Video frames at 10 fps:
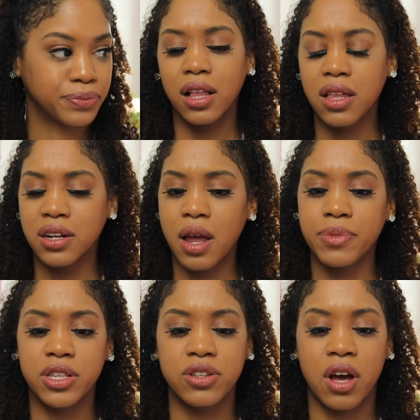a lot of
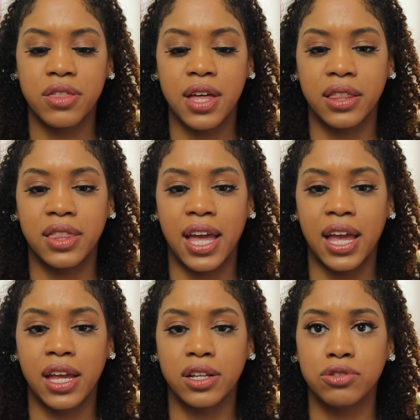times it's not that
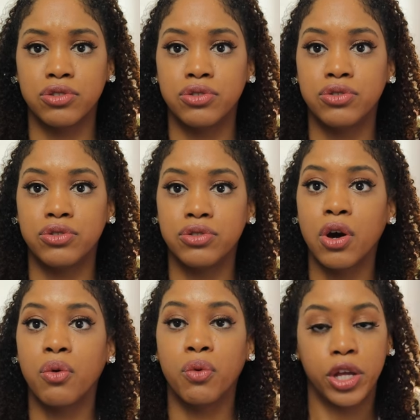they
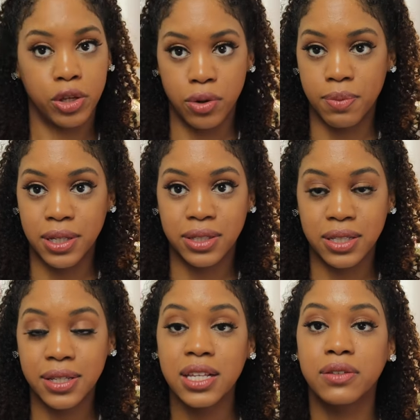don't want you to be
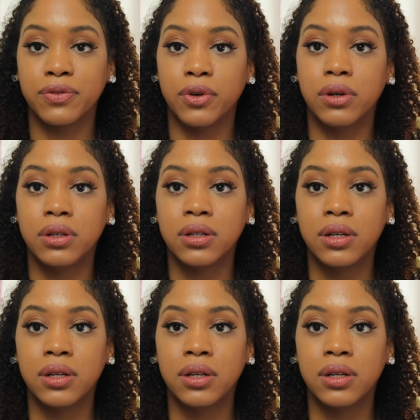successful.